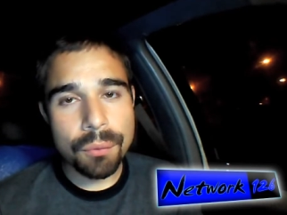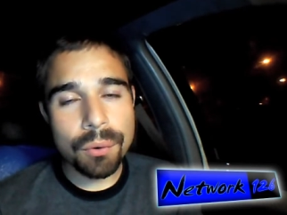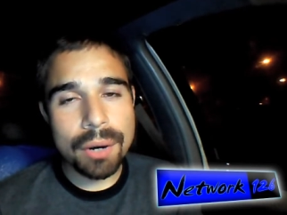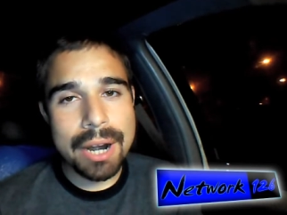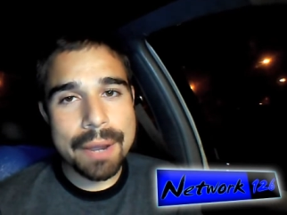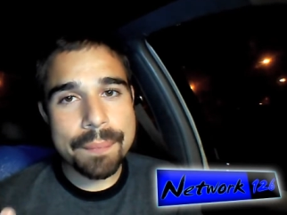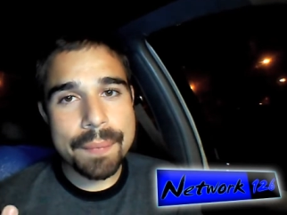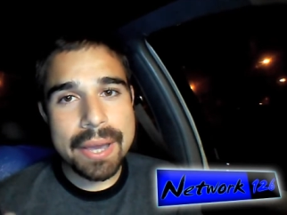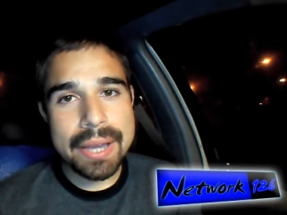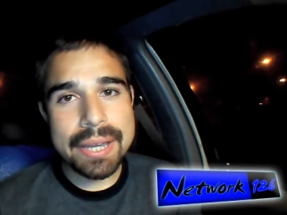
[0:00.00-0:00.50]

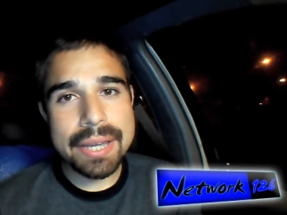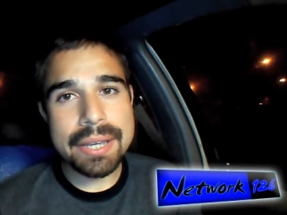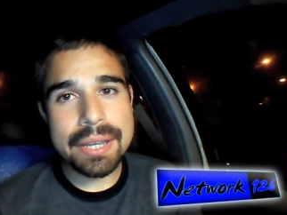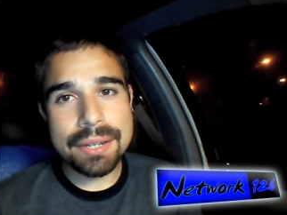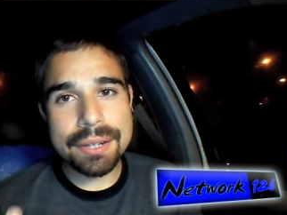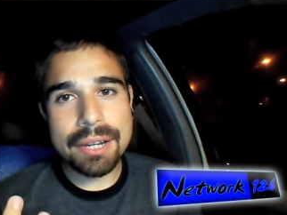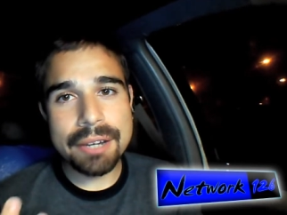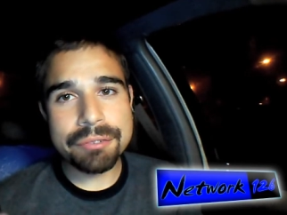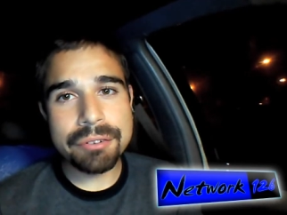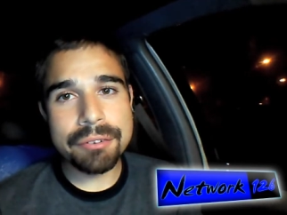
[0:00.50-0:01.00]
where I'm making
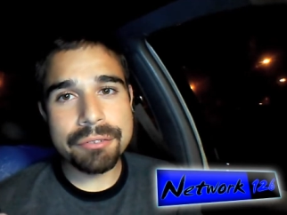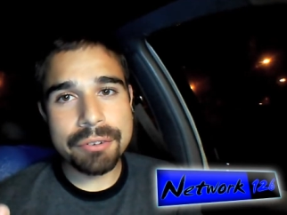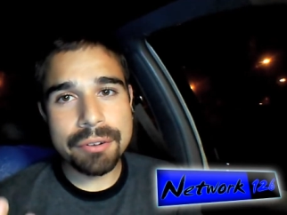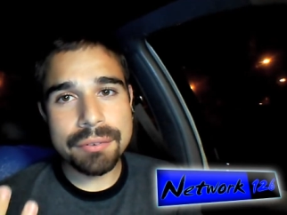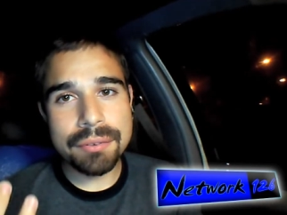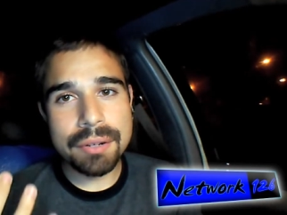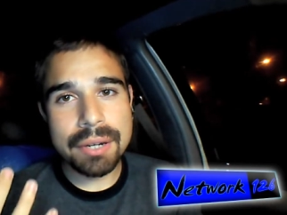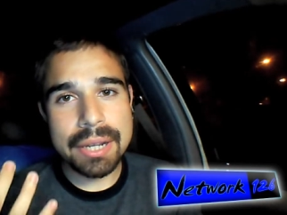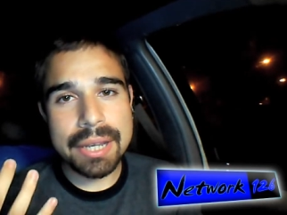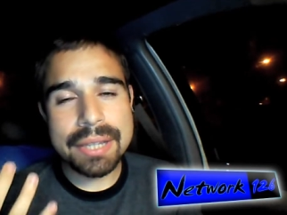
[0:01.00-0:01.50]
enough of
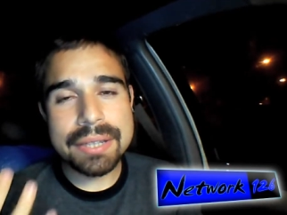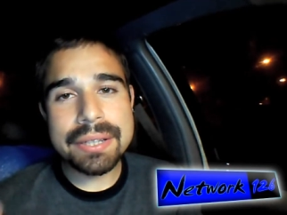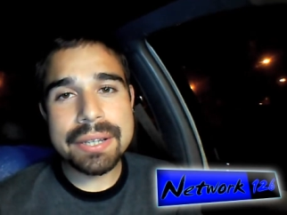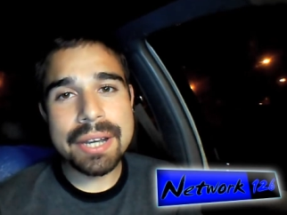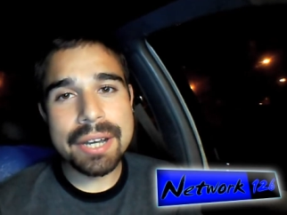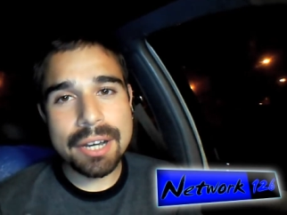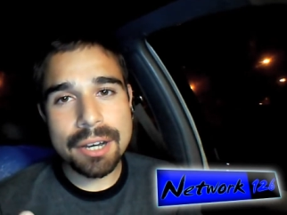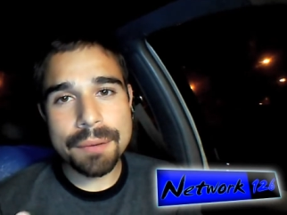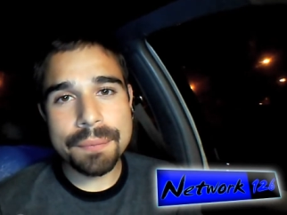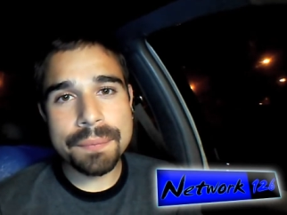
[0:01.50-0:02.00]
an
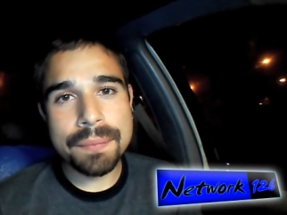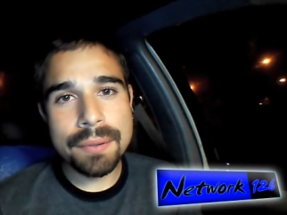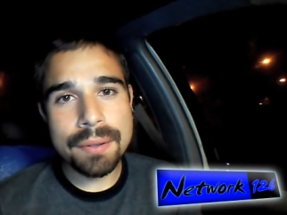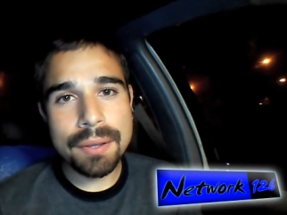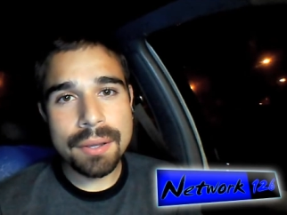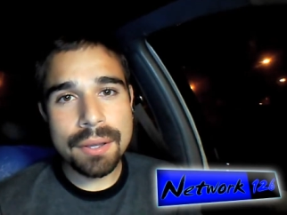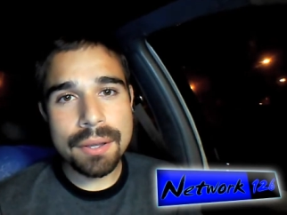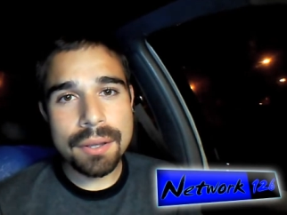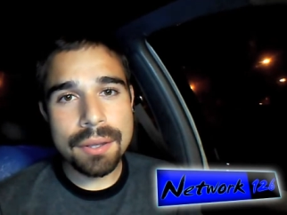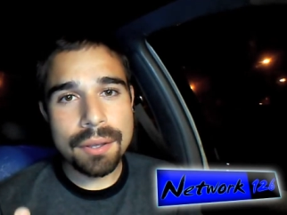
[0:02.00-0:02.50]
income
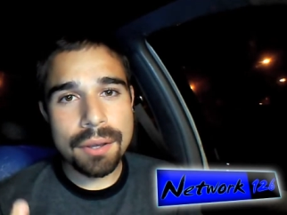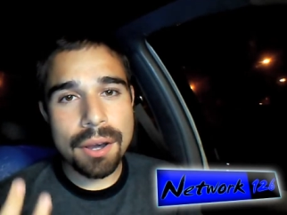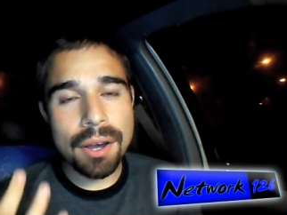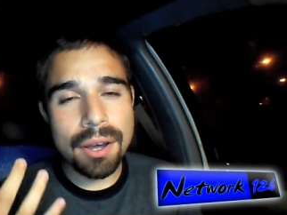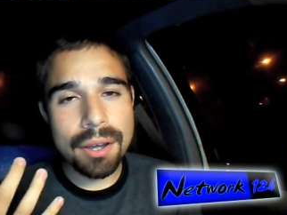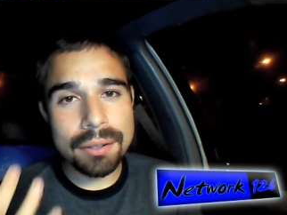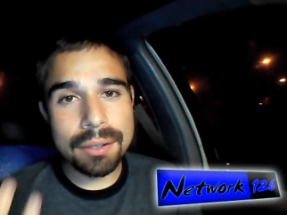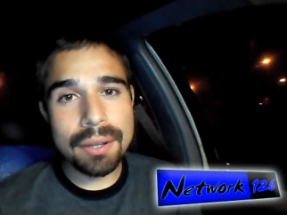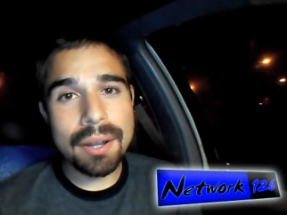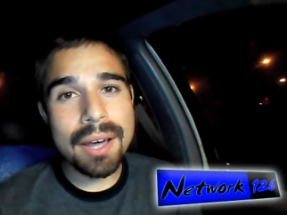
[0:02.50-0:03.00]

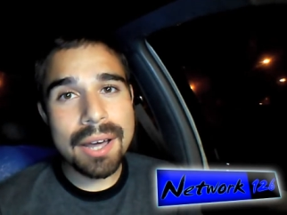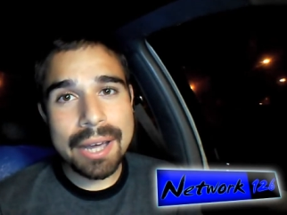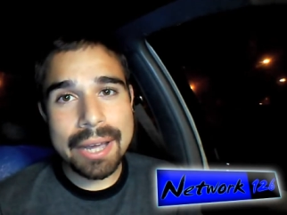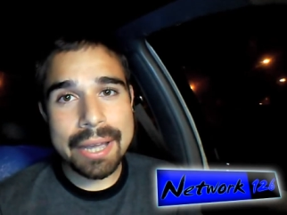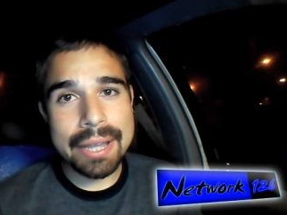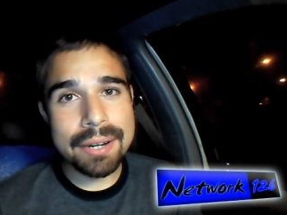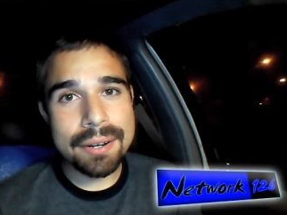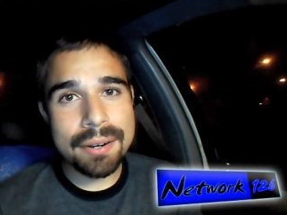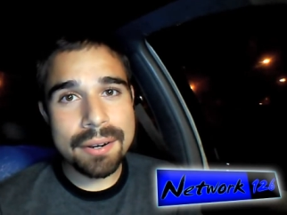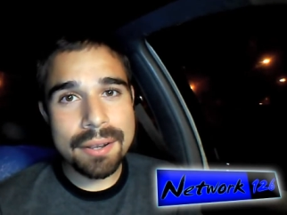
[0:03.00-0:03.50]

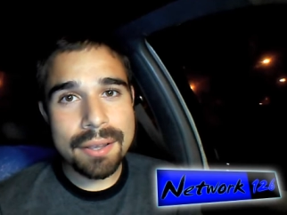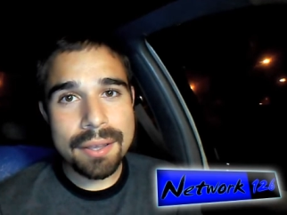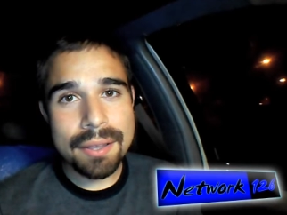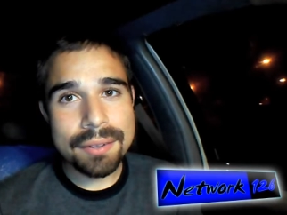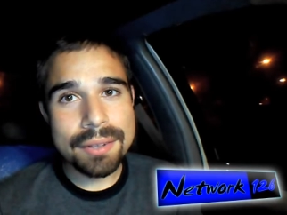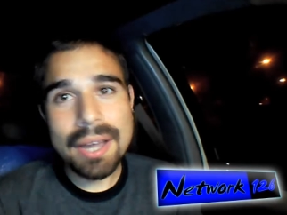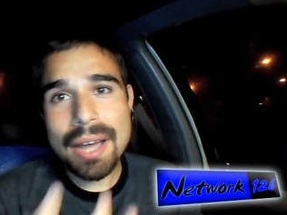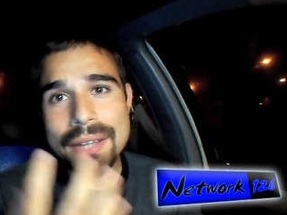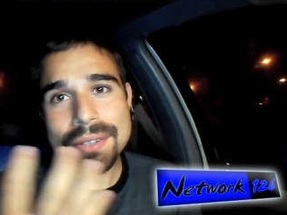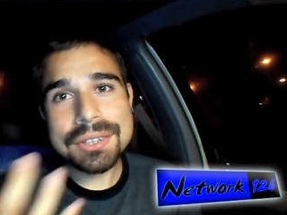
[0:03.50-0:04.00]
online,
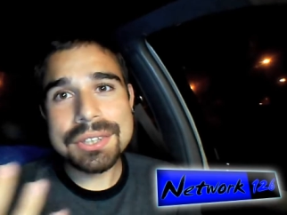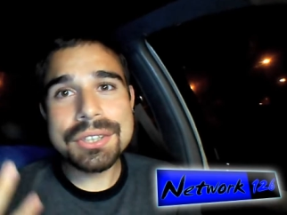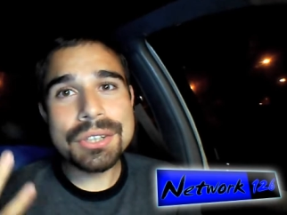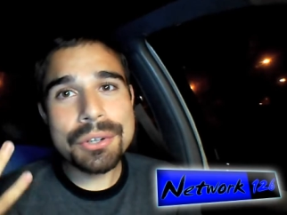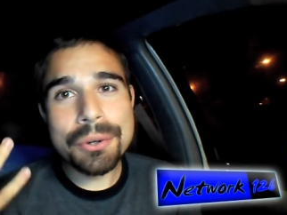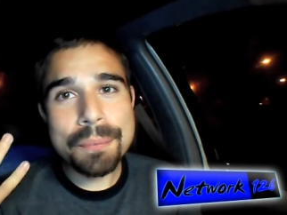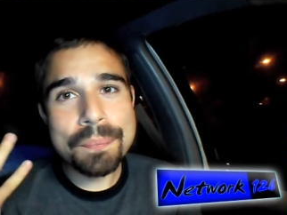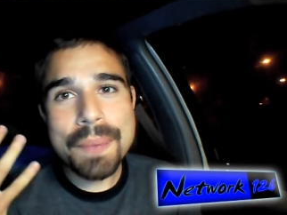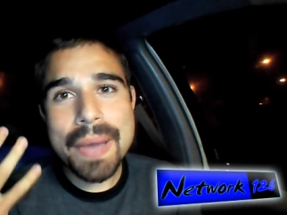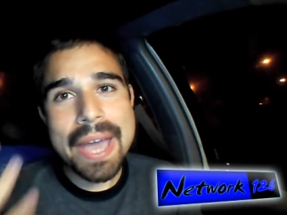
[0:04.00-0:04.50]
not
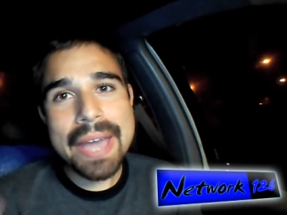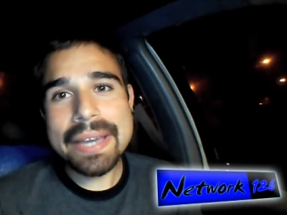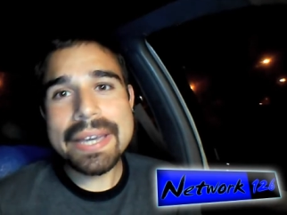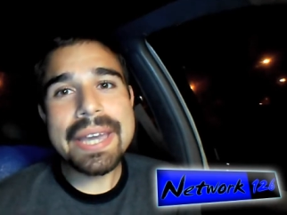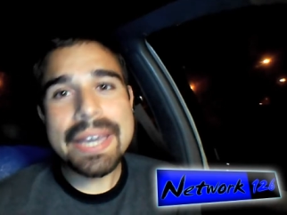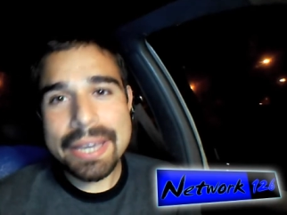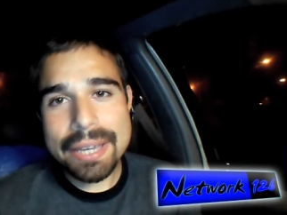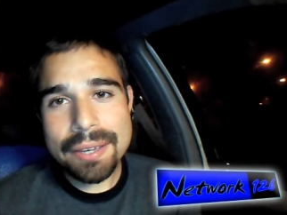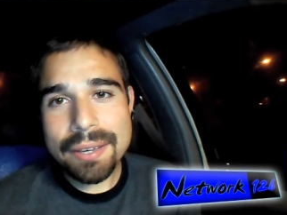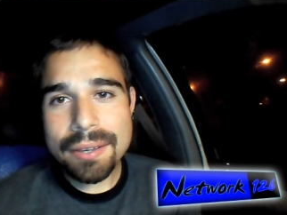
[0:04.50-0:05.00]
through
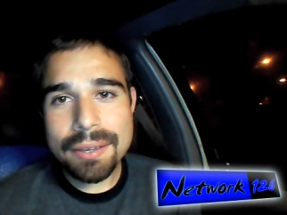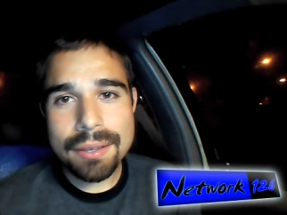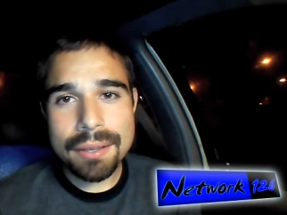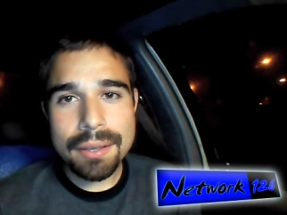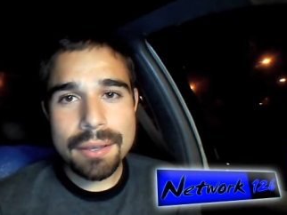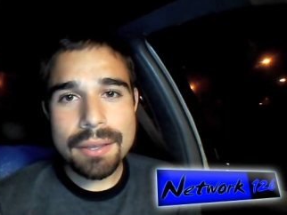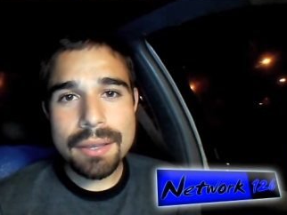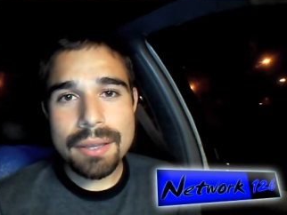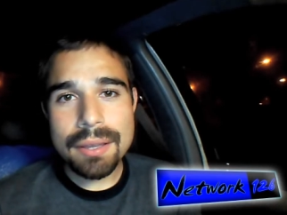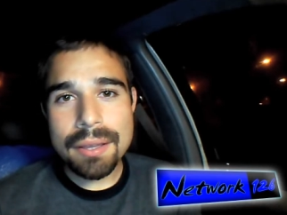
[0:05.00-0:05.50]
begging,
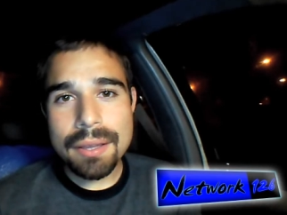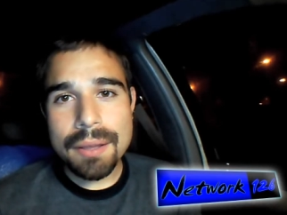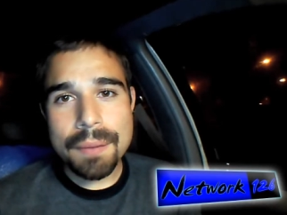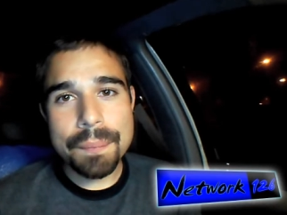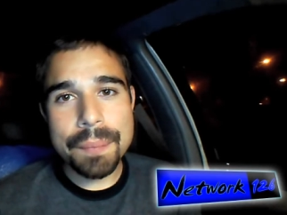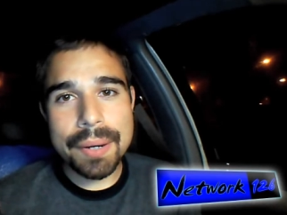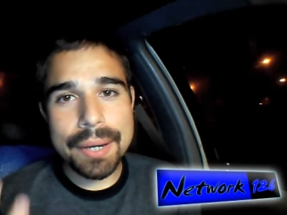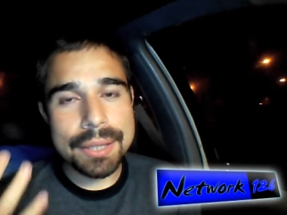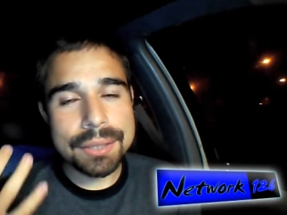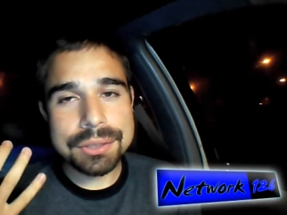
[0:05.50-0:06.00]

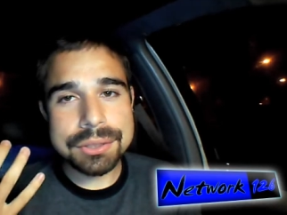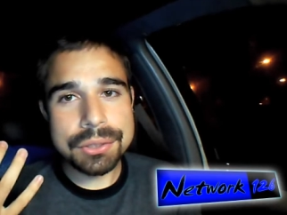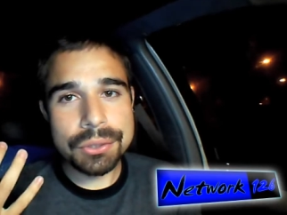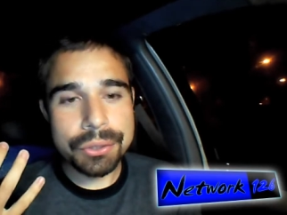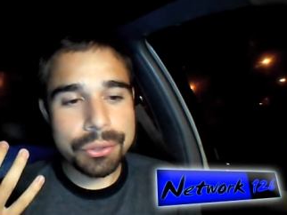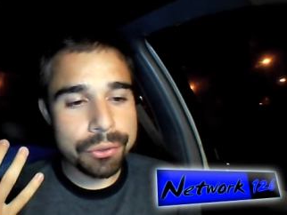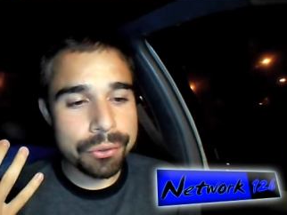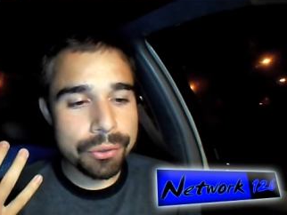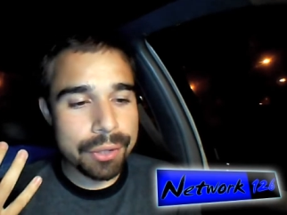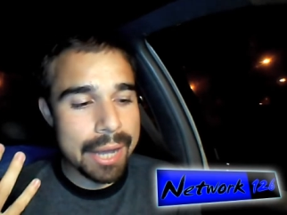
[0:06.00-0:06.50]
but
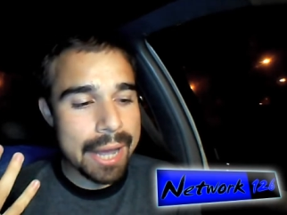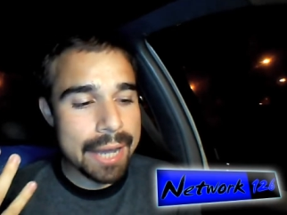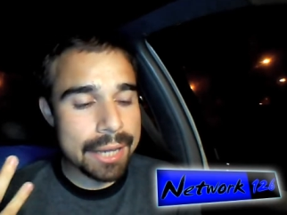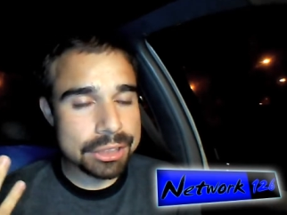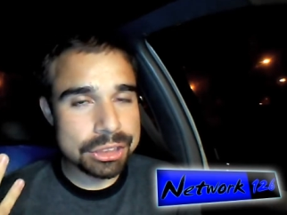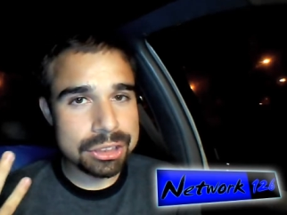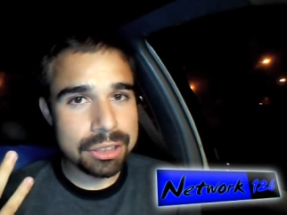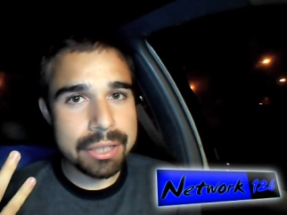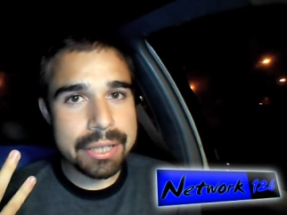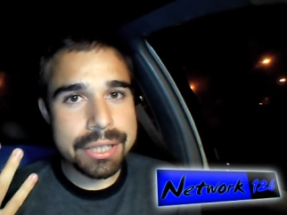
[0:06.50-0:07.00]
through
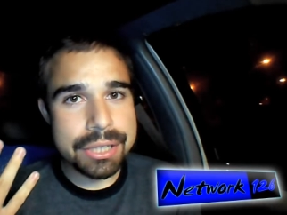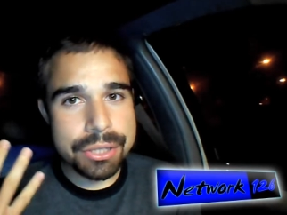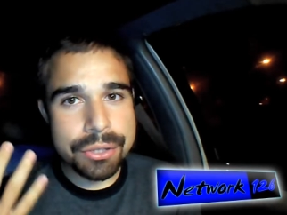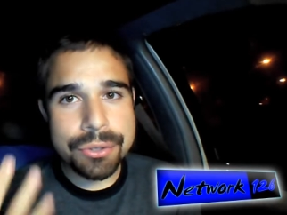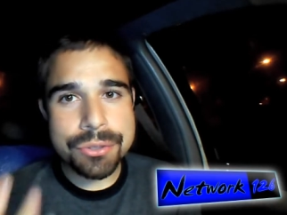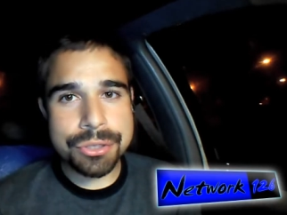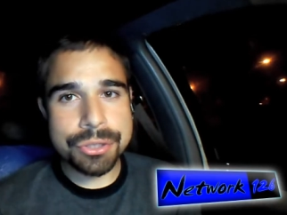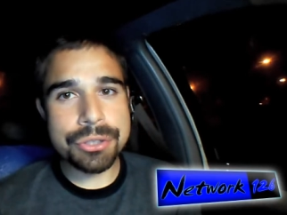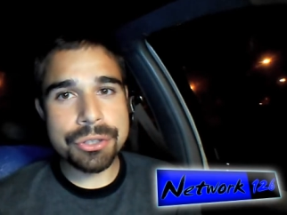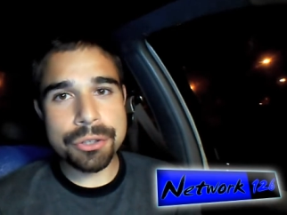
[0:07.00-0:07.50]
actually
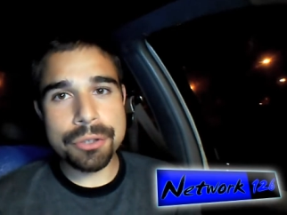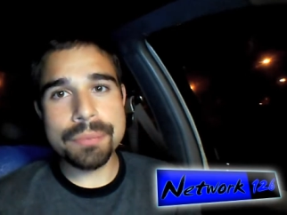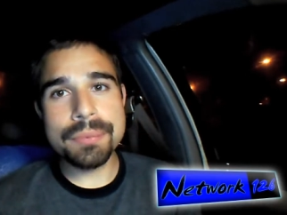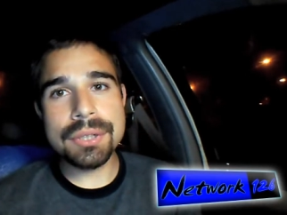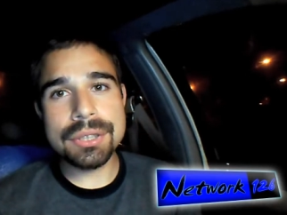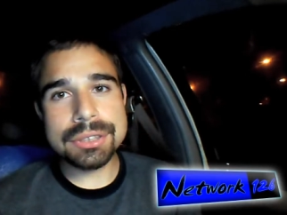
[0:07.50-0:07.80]
YouTube.